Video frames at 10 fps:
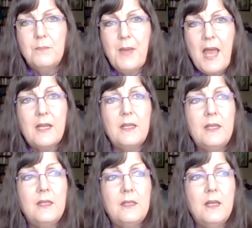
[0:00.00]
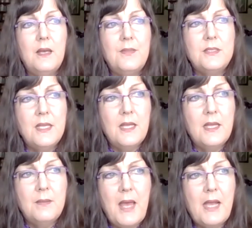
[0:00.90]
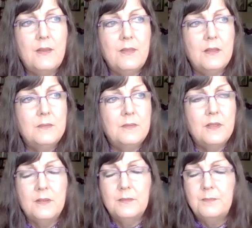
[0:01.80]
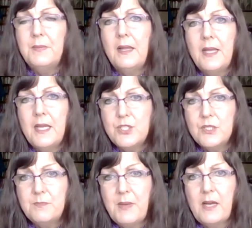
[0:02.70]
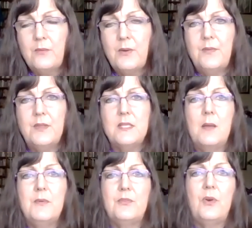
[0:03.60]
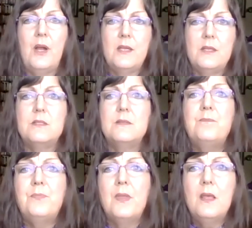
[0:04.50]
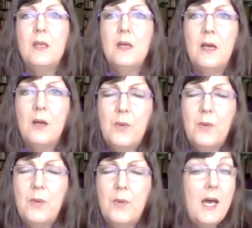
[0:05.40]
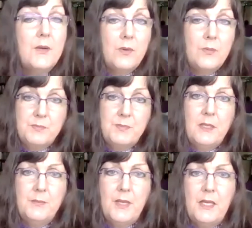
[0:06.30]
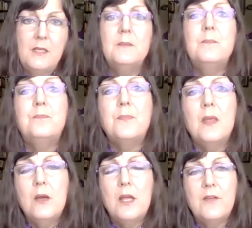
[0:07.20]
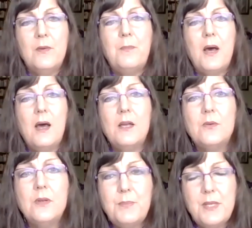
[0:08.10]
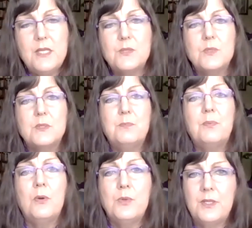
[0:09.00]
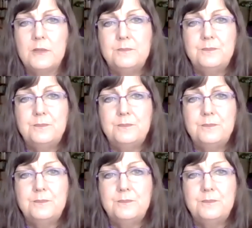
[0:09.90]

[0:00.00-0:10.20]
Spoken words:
Back in the day, back in the Middle Ages, back around the time of Christ, when pottery was being made, if a pottery piece was broken